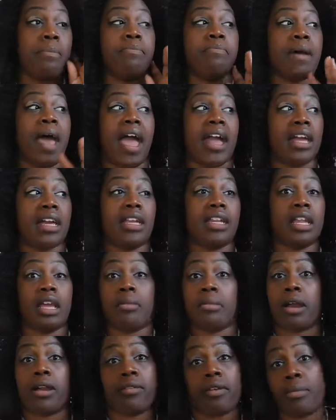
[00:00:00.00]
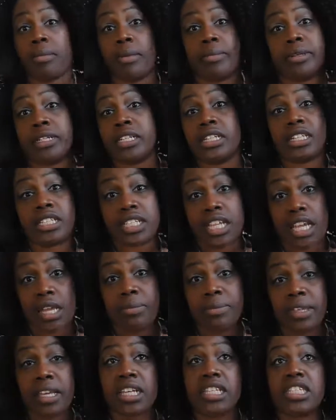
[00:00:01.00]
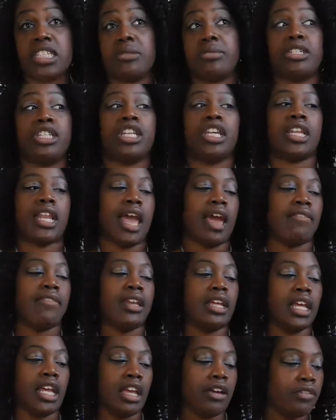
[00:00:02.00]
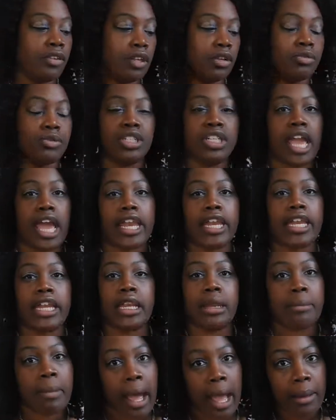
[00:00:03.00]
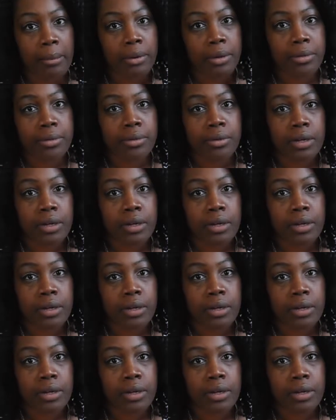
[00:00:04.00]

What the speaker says: back in the day, my grandmama did the same thing, except she didn't have it in envelopes. She had it in the Bible.